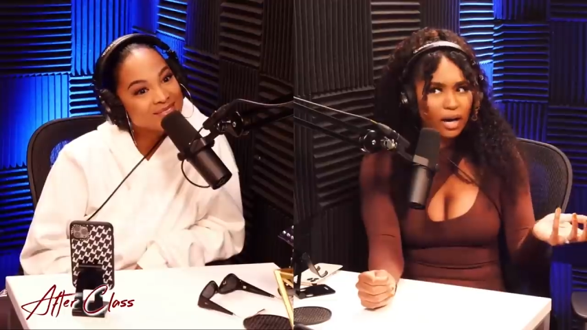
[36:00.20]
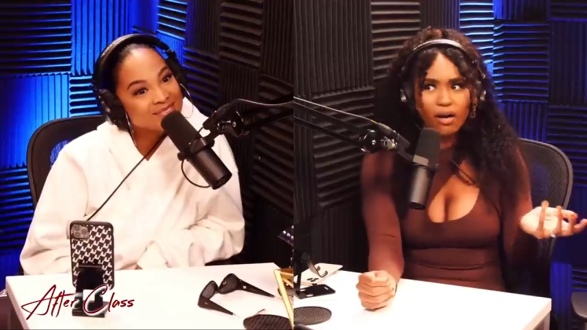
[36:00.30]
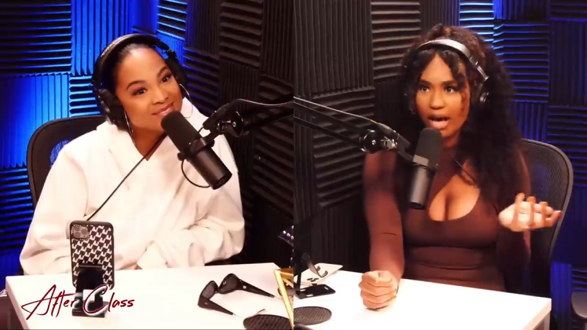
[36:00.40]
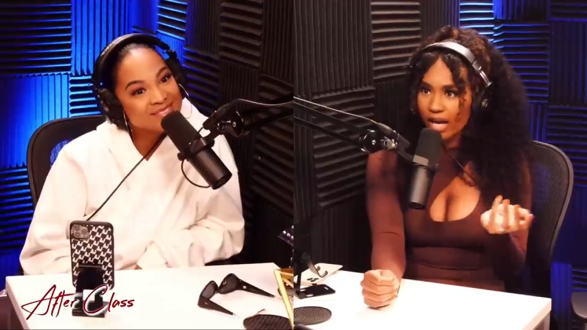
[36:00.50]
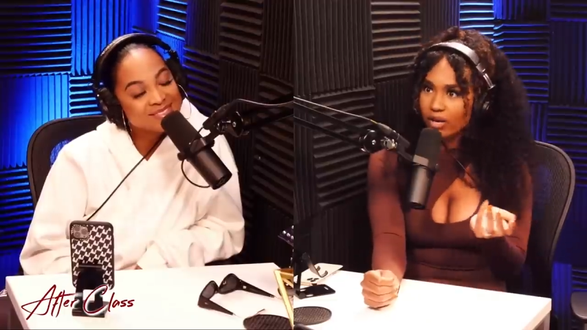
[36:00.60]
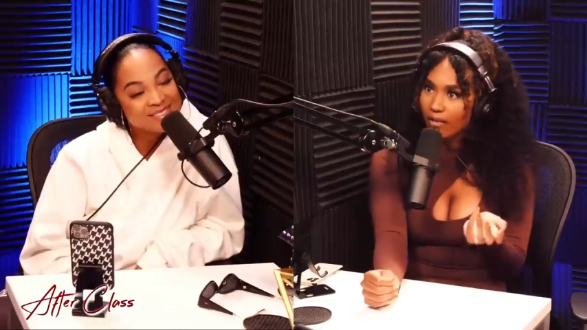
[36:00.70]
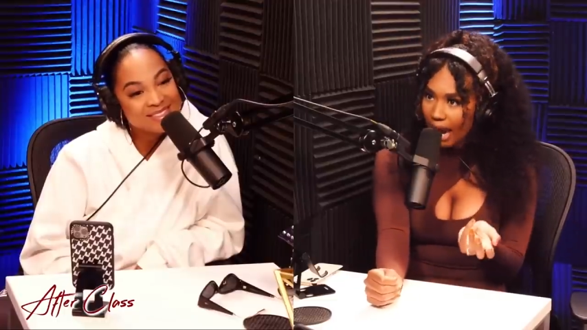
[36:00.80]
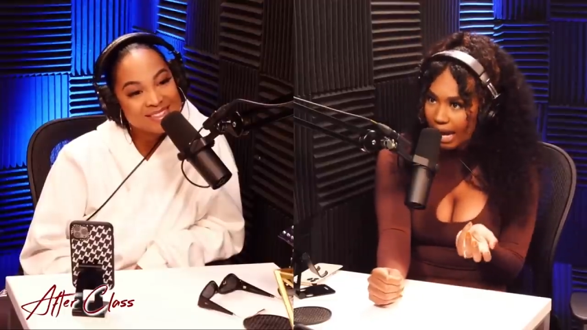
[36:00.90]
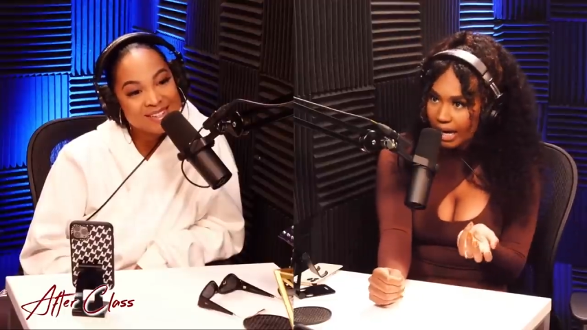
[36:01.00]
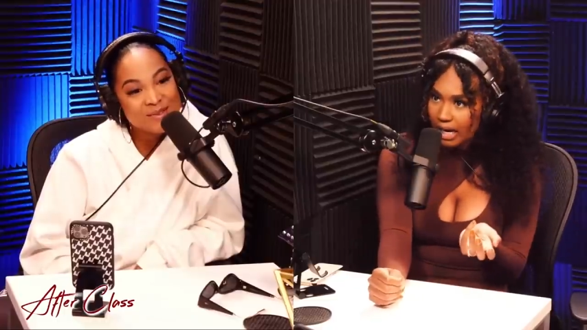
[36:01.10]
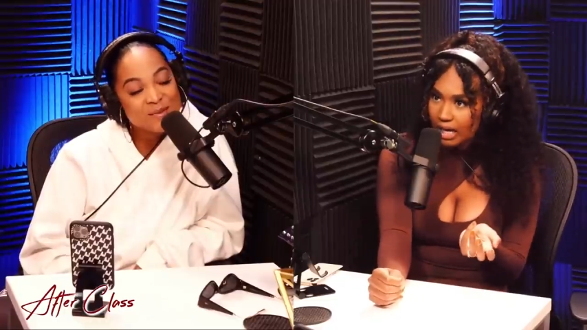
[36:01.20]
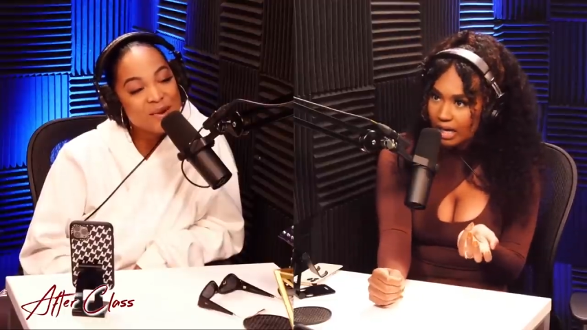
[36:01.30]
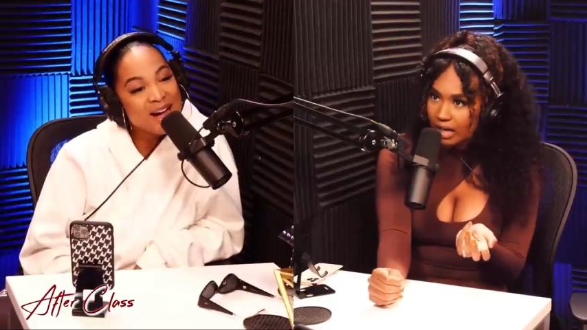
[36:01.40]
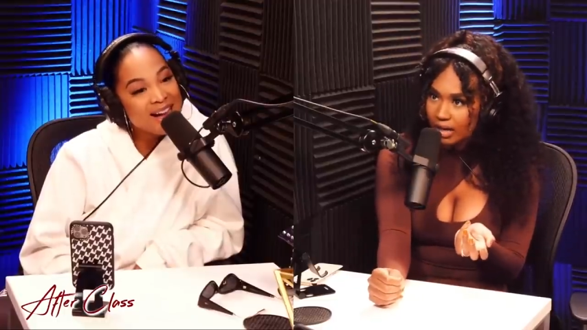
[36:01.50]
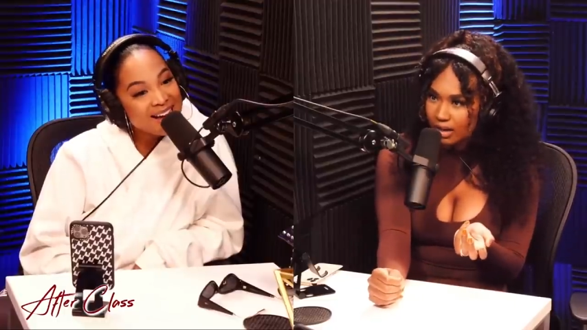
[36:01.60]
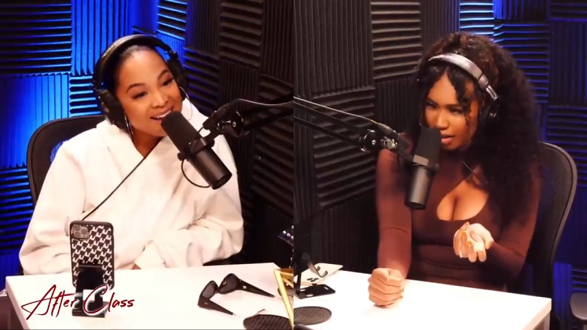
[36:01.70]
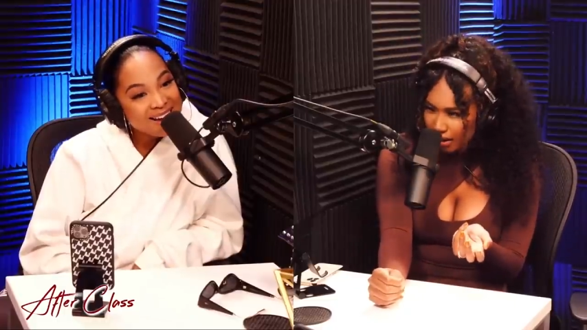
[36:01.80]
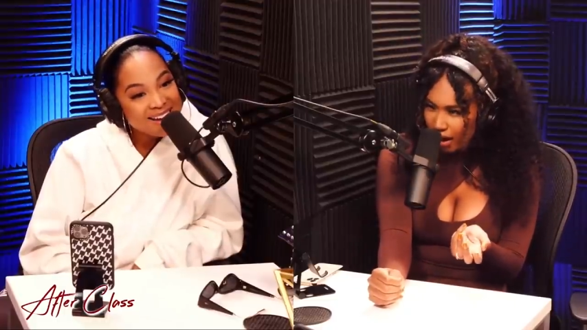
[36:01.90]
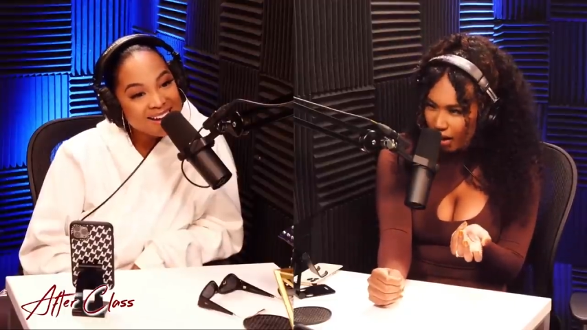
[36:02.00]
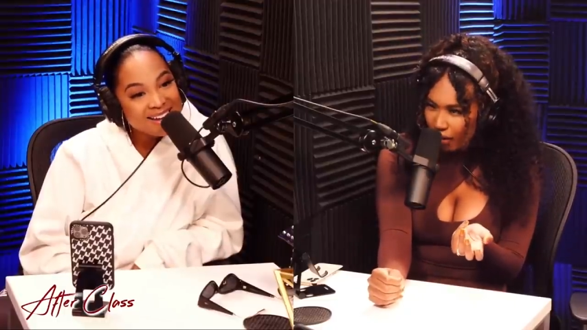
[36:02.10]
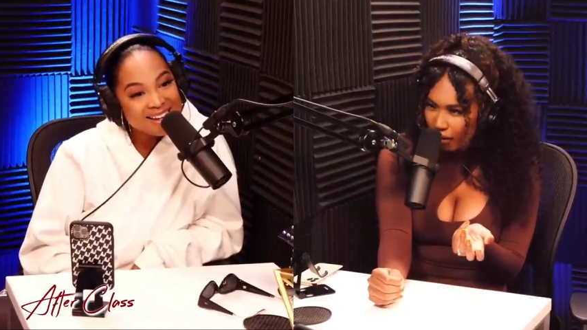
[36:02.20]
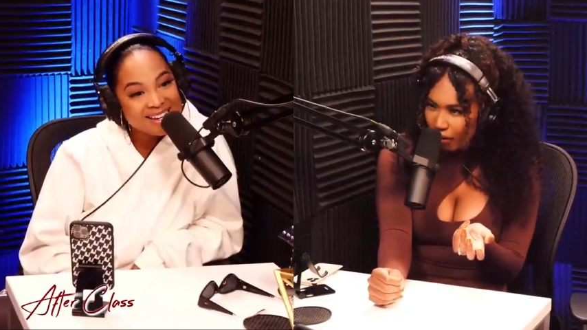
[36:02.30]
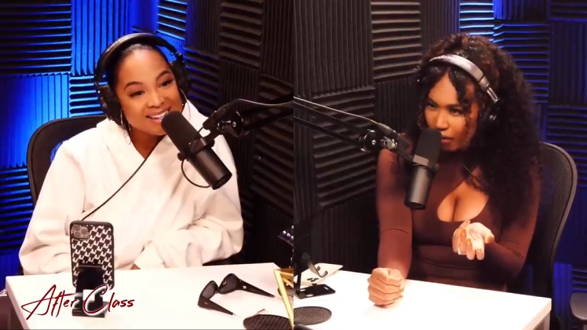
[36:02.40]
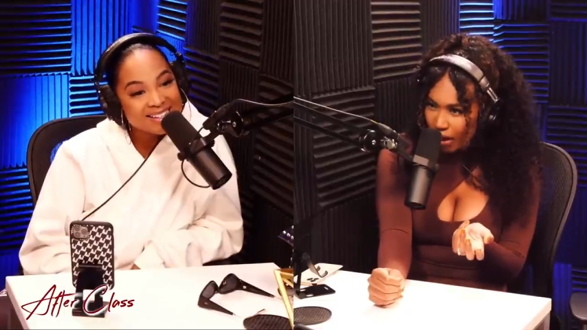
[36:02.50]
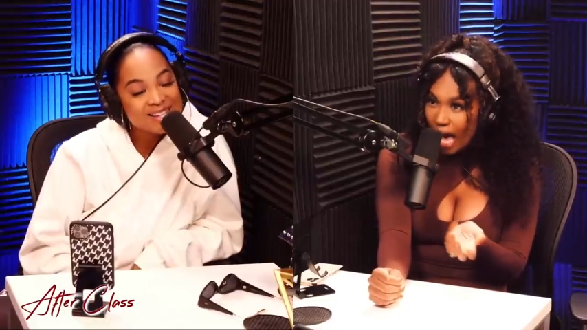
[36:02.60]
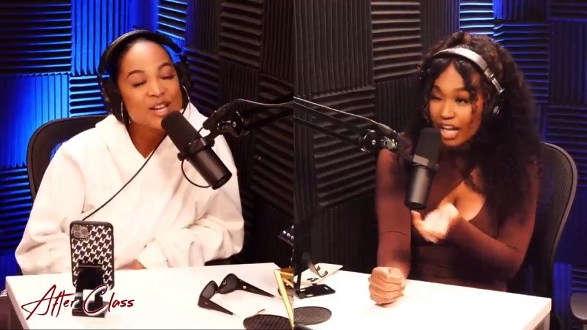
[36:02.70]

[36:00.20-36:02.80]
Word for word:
Speaker 1: Okay, you're right. Right. You know?